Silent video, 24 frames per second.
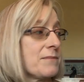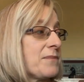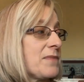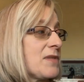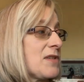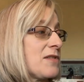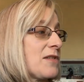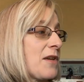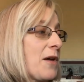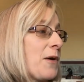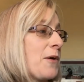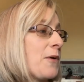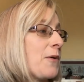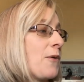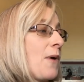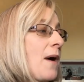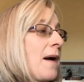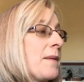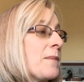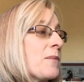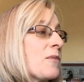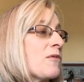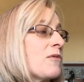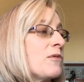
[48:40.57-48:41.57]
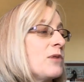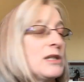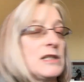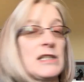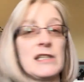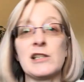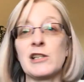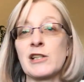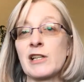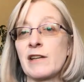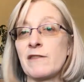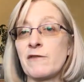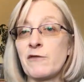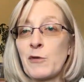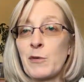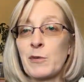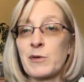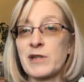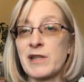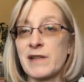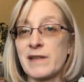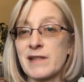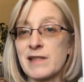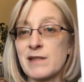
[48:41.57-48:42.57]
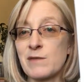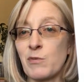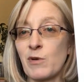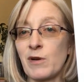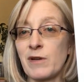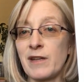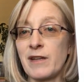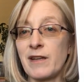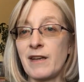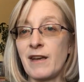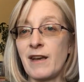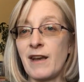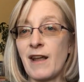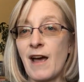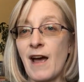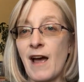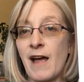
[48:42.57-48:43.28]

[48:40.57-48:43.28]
So I'm really looking forward to this one.